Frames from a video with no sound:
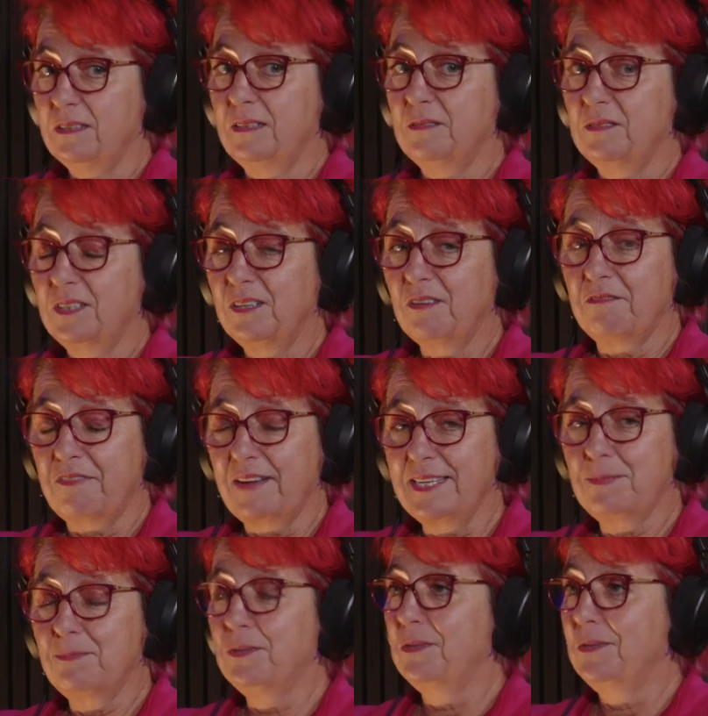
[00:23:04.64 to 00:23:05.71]
and on
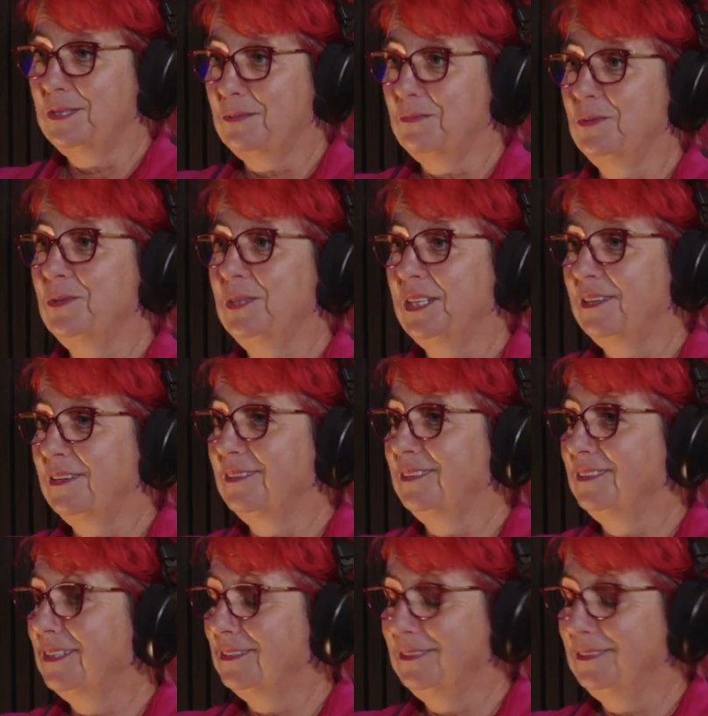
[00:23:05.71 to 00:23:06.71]
Facebook this morning, a